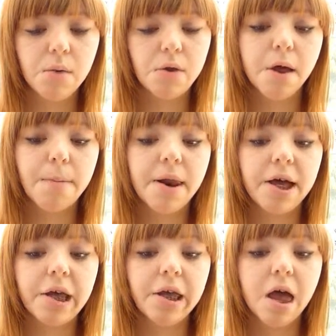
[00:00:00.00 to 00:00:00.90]

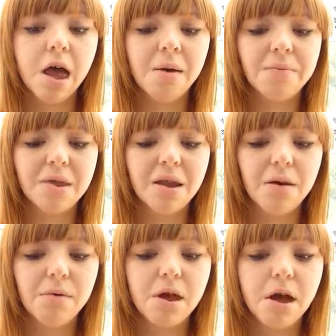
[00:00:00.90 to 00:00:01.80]

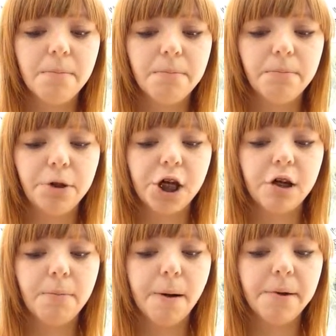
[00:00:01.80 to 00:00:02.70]
with their
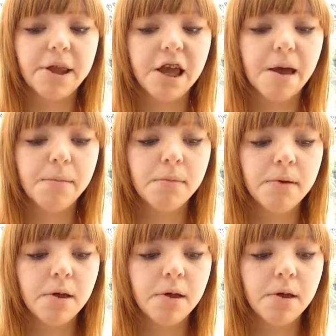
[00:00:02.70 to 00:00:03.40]
shadow puppets again.